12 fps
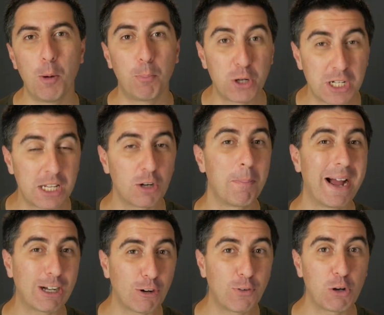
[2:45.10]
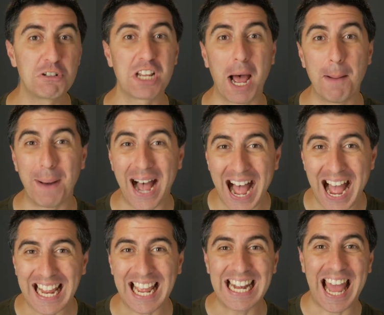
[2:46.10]
putting your microphones up
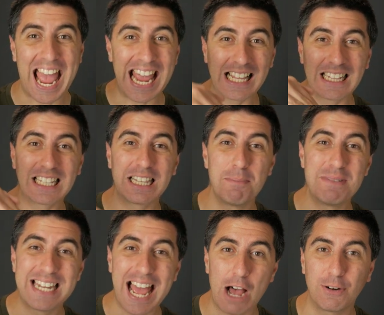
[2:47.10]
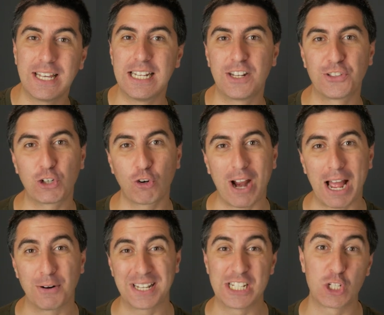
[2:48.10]
high and angling them down into the
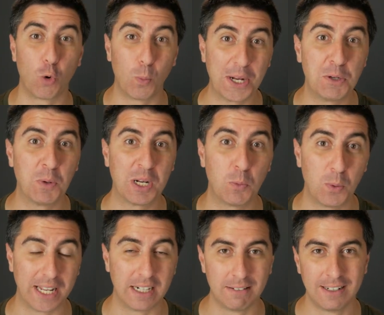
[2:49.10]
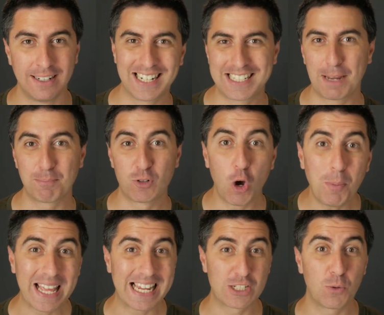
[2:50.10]
crowd is a win-win-win. Except
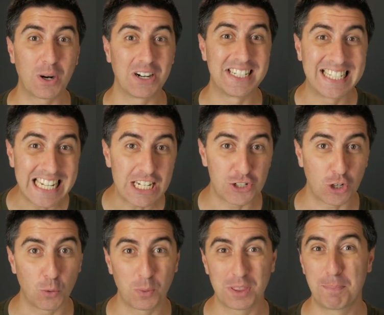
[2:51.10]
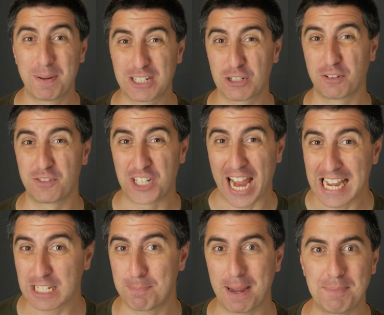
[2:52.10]
nobody has to wear a t-shirt with a picture of
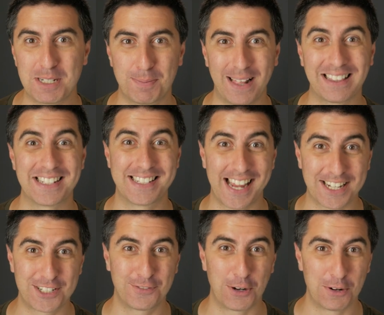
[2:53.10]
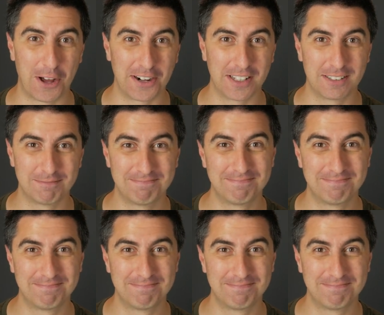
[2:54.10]
jazz babies playing the saxophone on it.